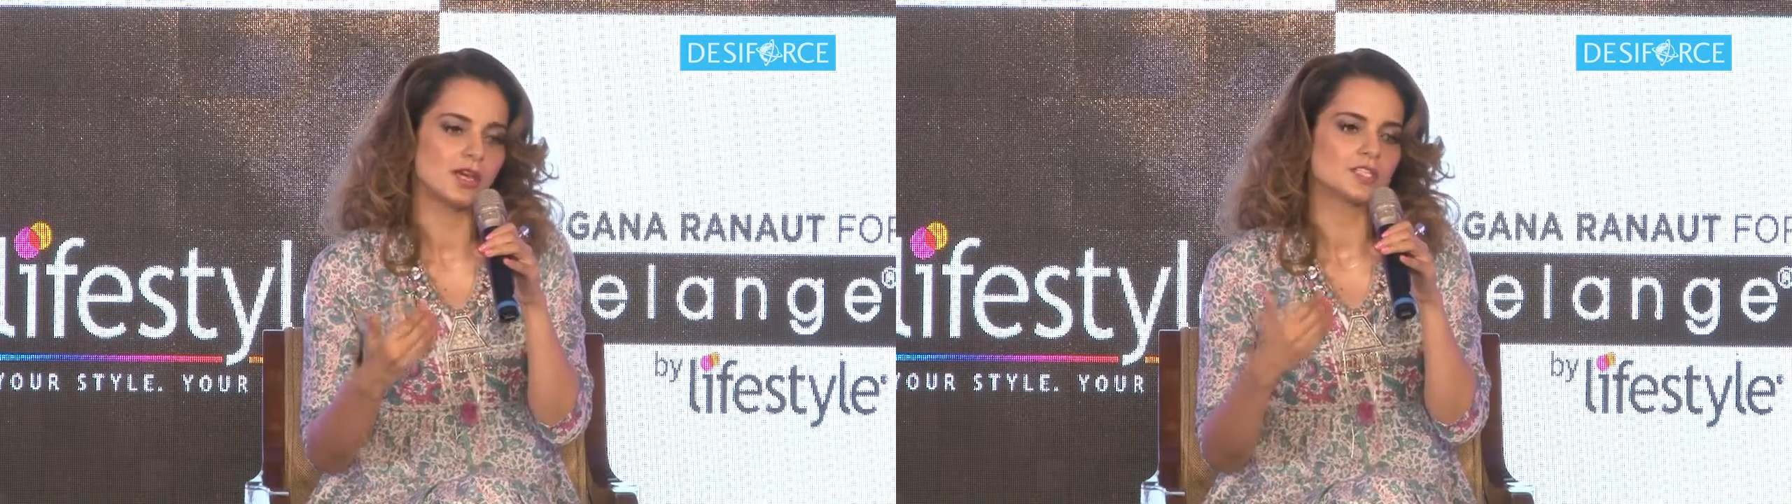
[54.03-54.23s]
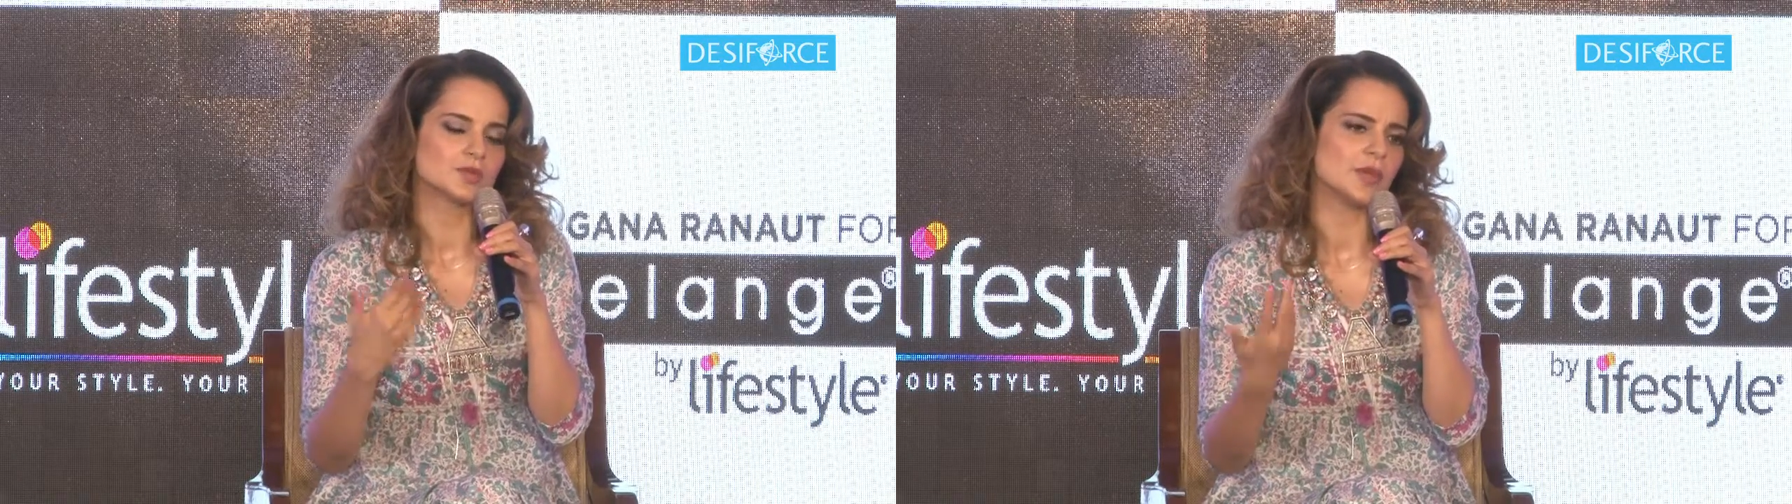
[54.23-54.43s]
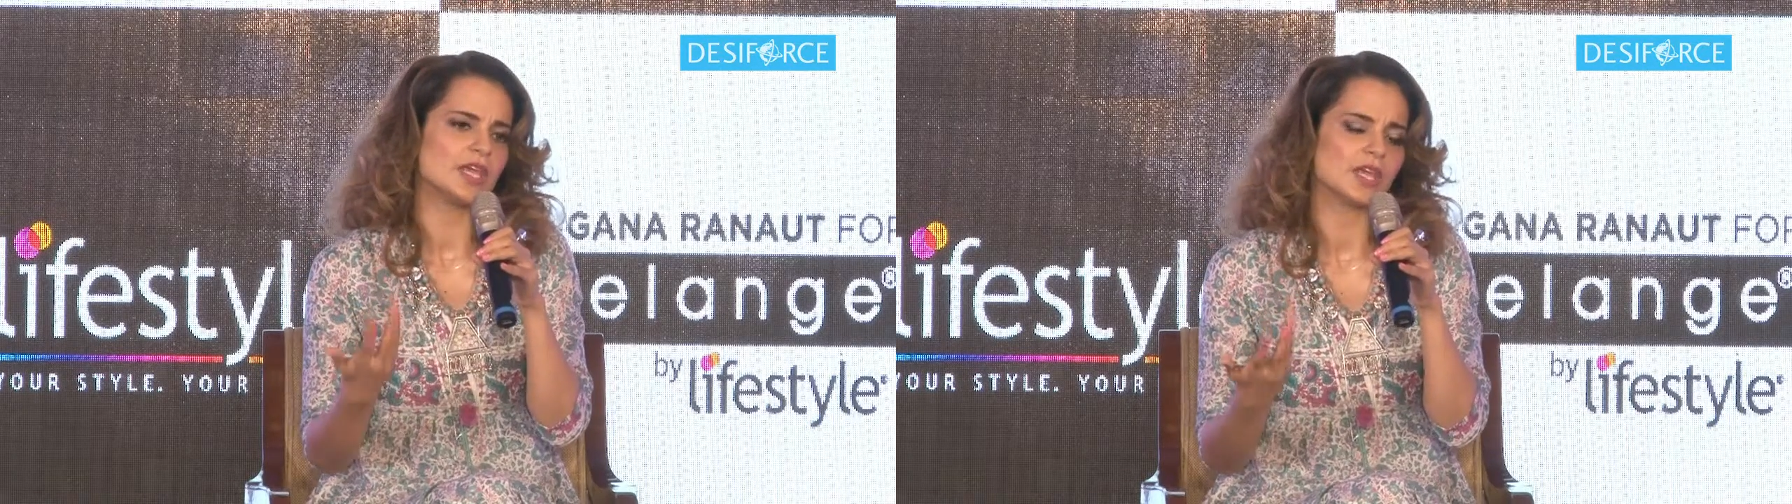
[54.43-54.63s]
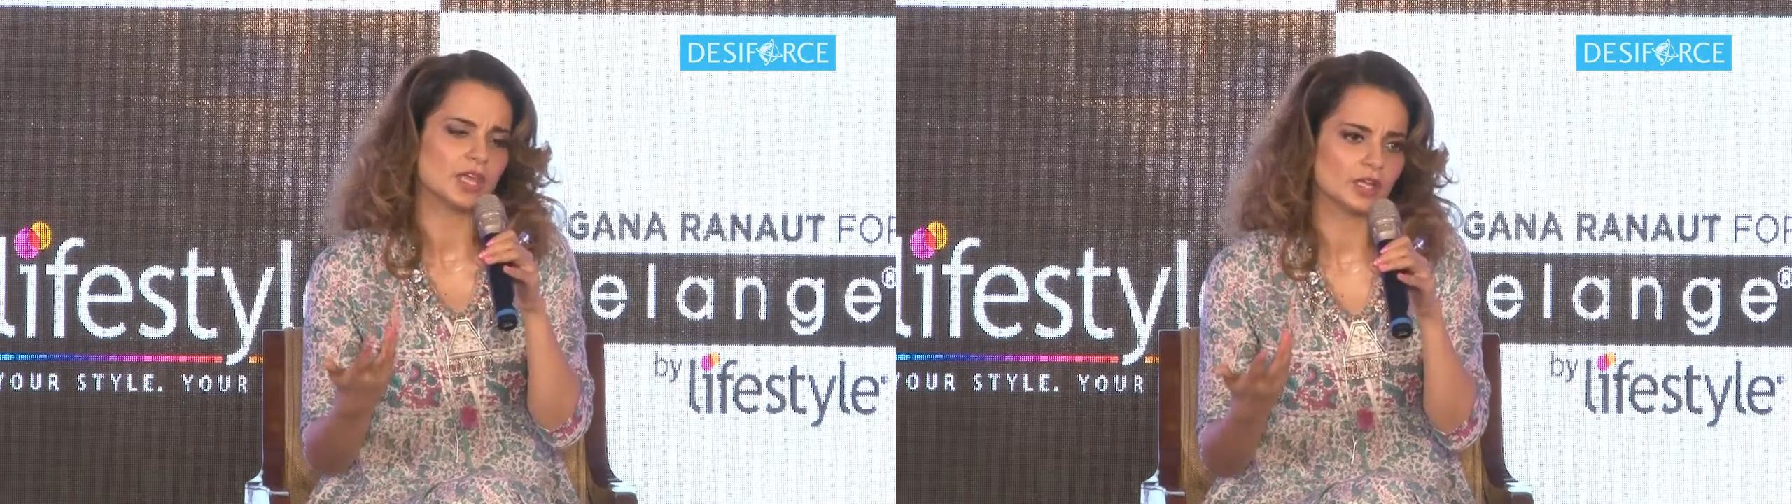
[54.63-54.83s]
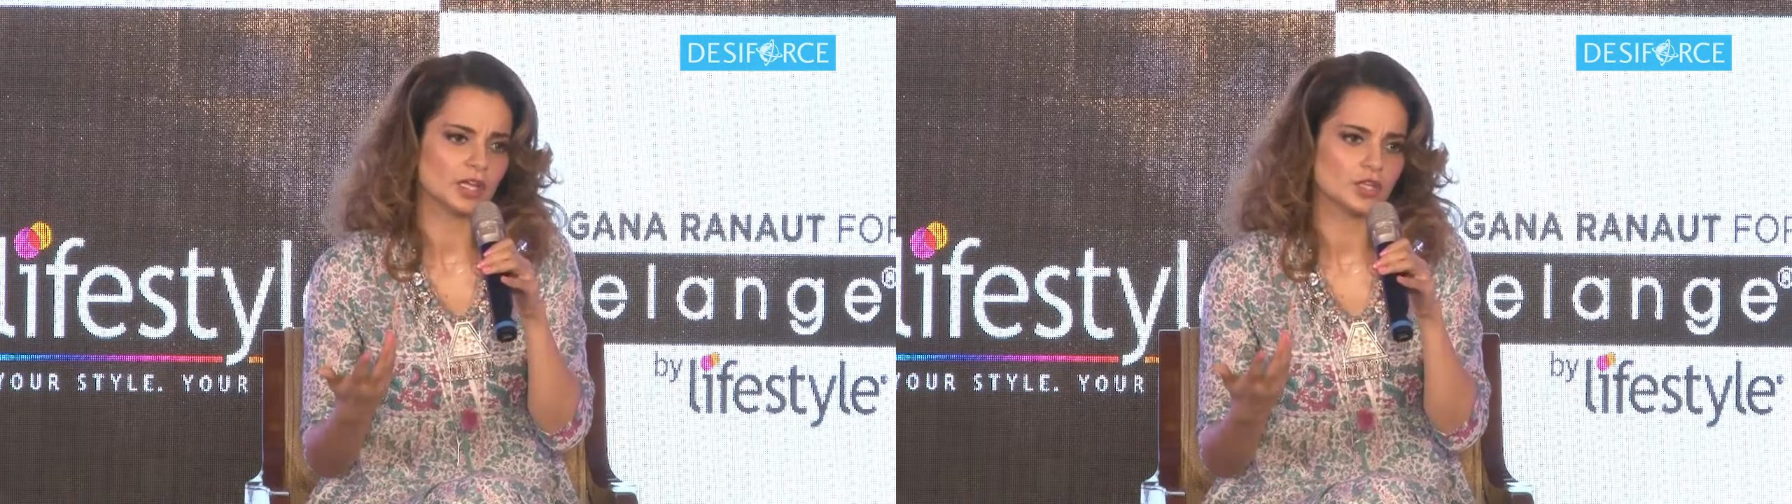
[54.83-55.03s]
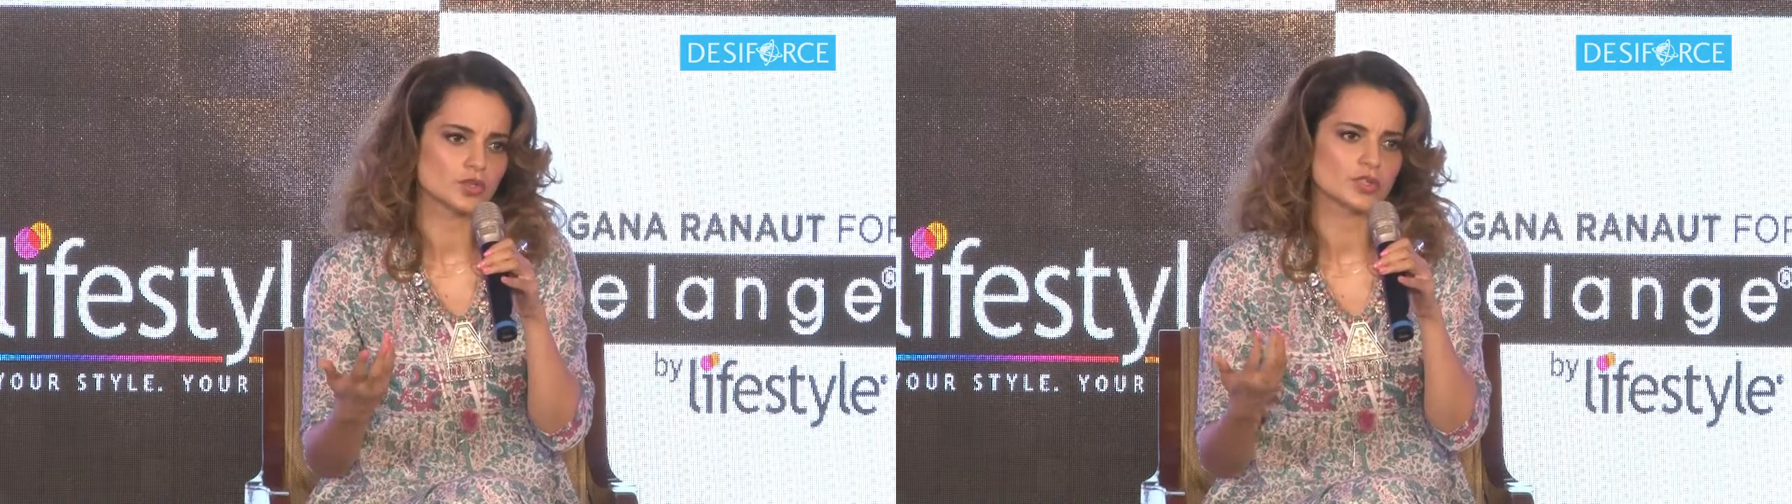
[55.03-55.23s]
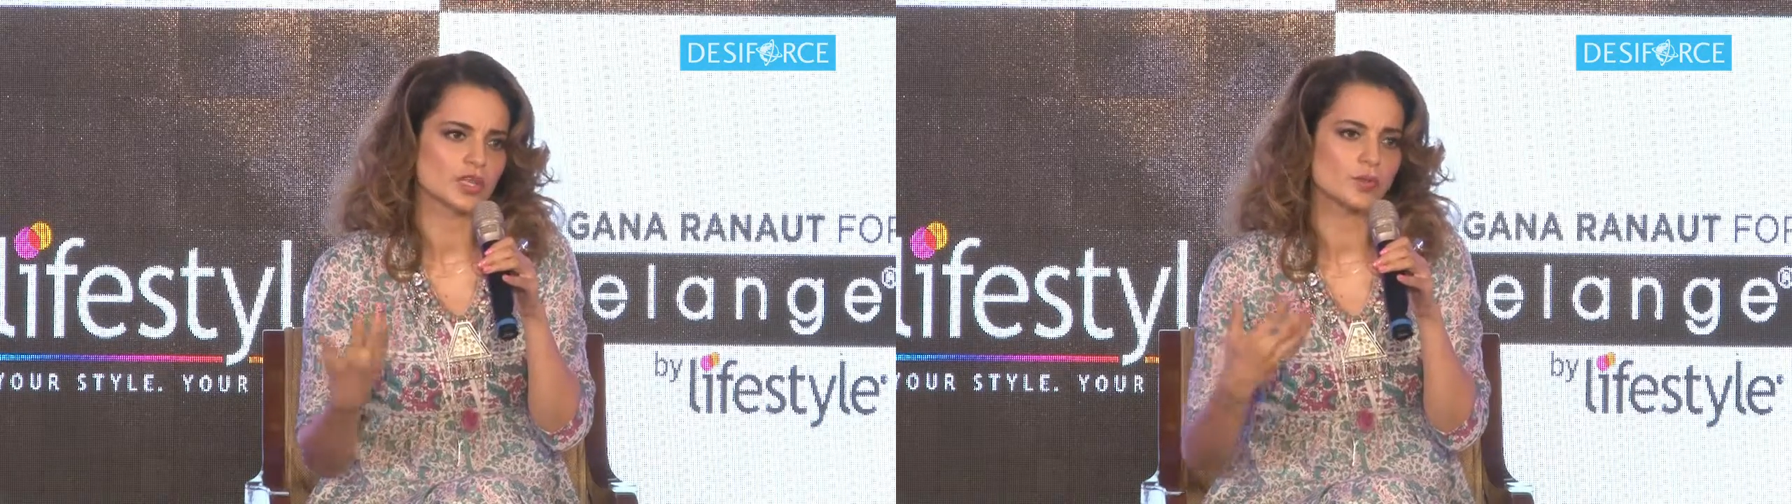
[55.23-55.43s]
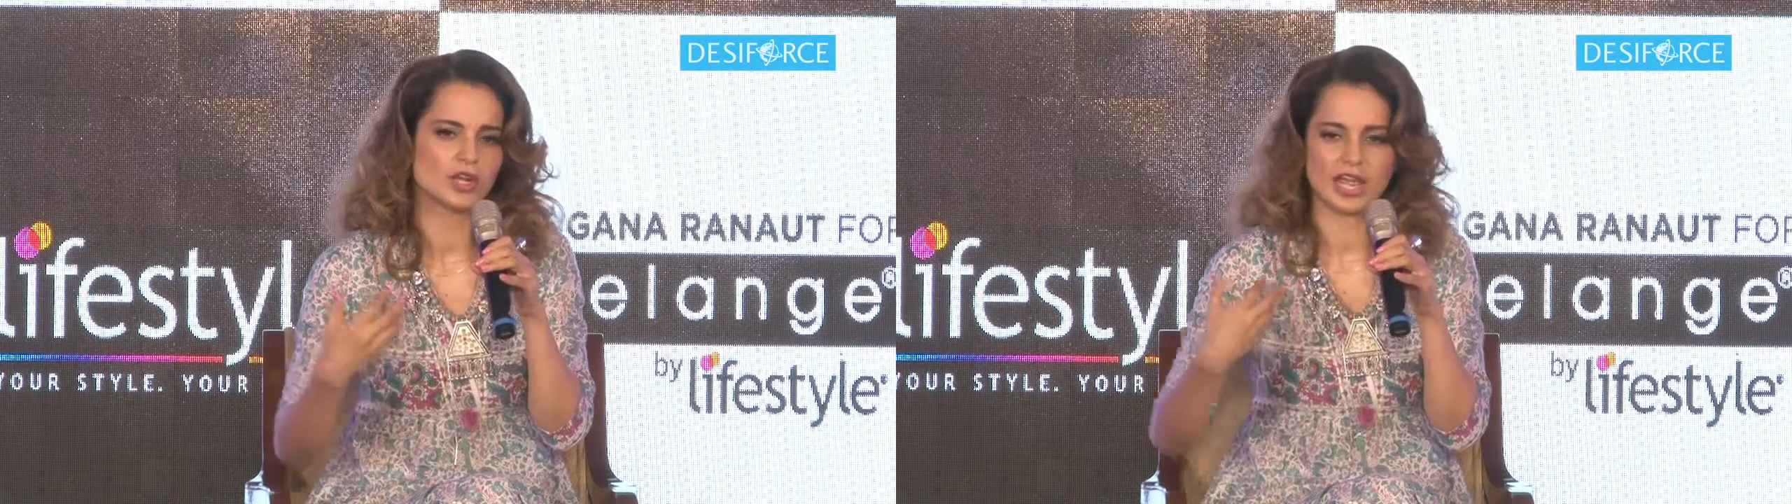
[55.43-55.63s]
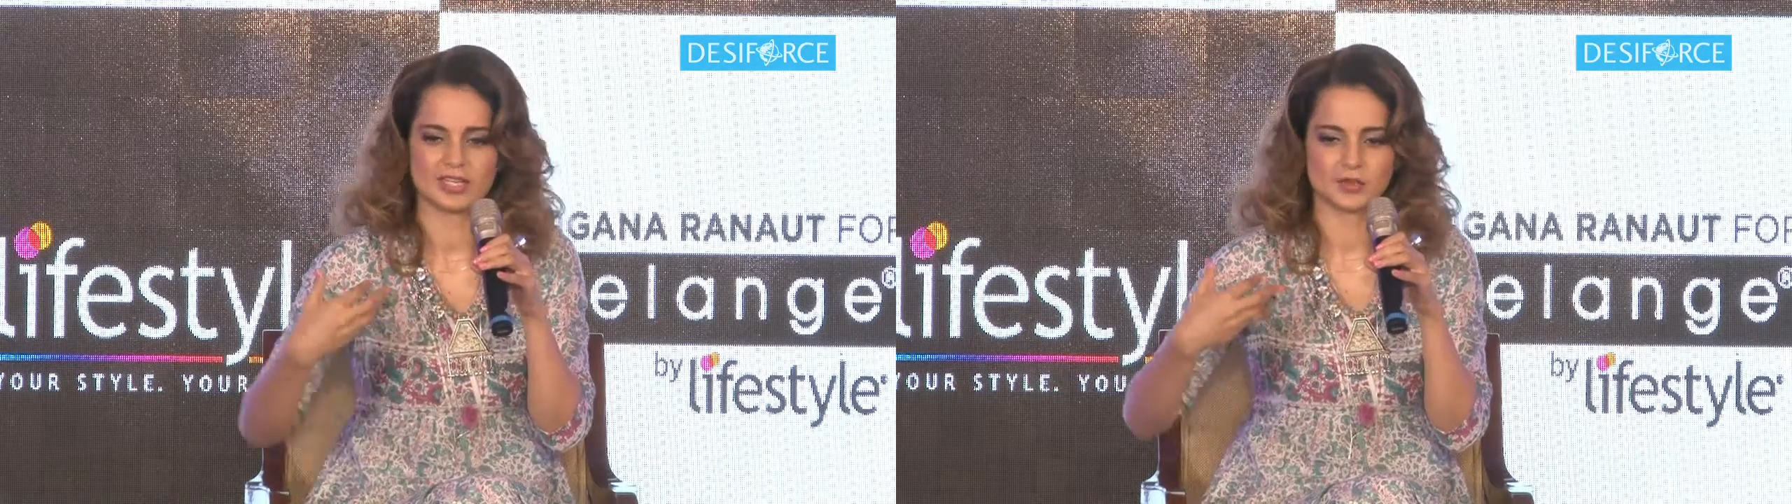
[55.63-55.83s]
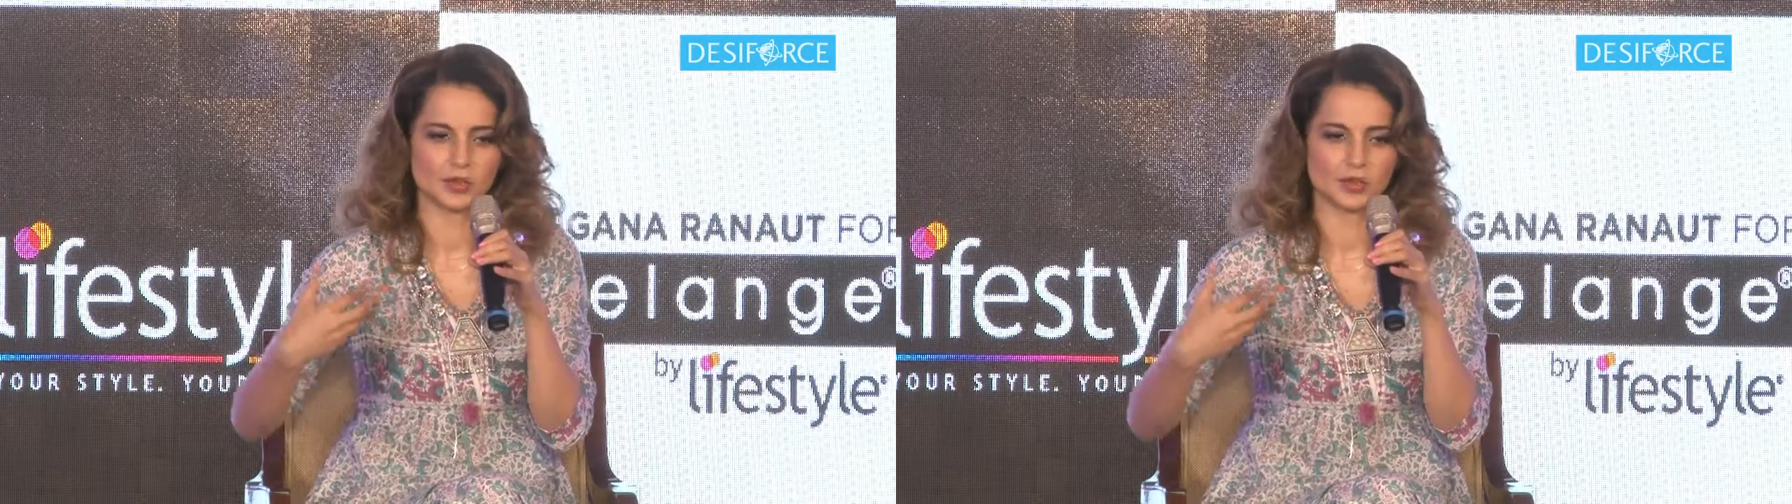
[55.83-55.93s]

speak English or someone has